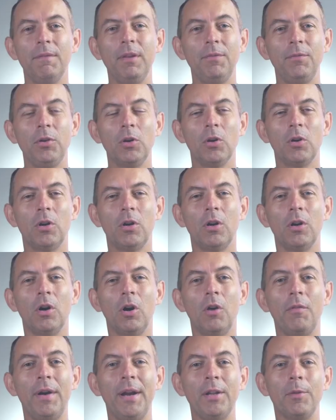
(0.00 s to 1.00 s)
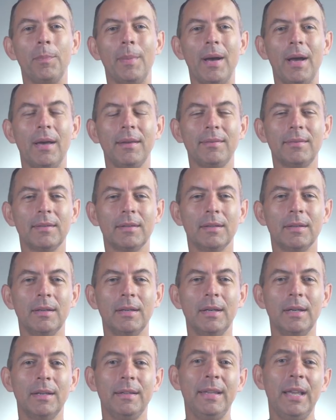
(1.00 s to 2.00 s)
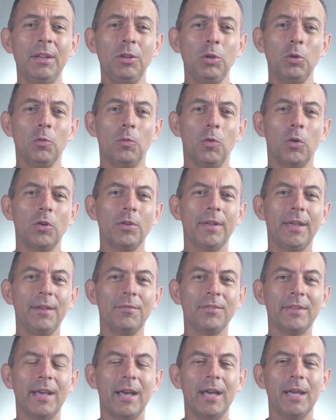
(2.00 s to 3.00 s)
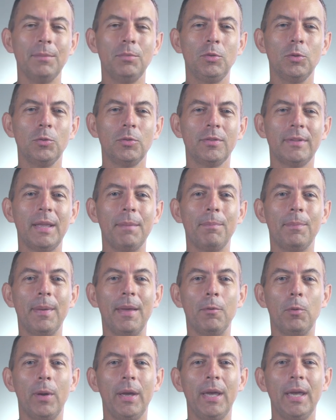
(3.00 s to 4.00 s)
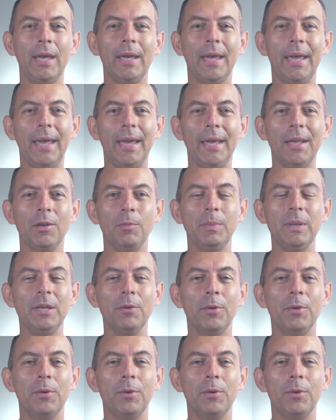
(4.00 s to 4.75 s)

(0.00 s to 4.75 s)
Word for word: with your overhead pass, uh, then you won't have time to step away and be